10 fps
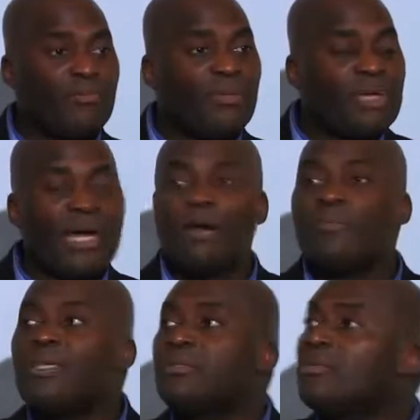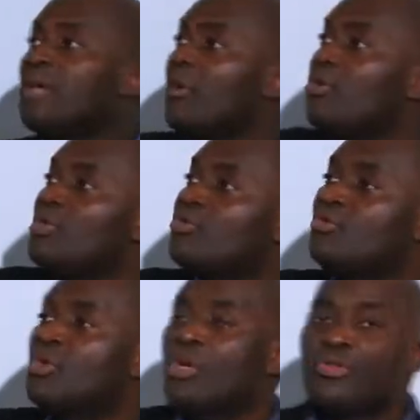People are going
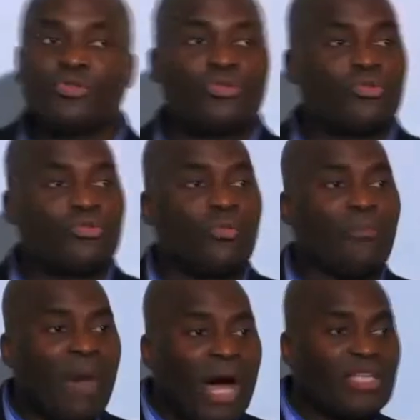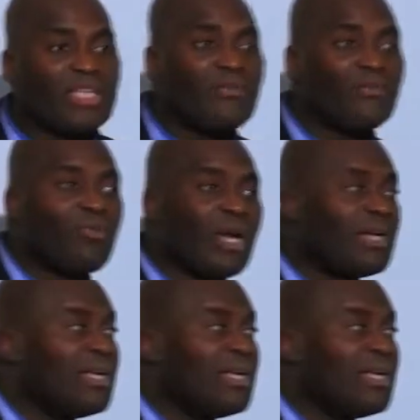to march everywhere.